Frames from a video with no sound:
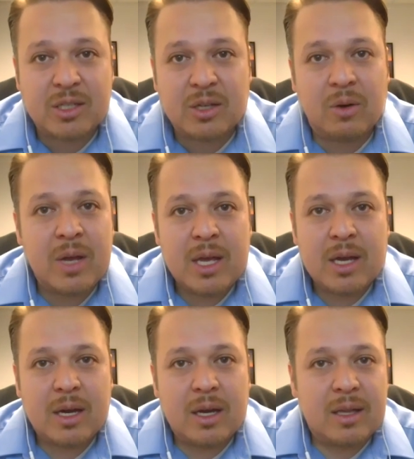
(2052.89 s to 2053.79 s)
So
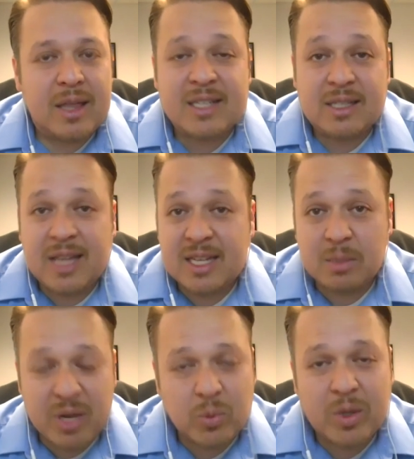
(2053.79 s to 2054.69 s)
uh, that's, that's the
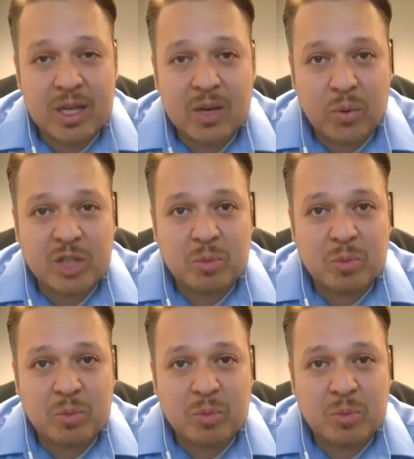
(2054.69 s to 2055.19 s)
best way they could reach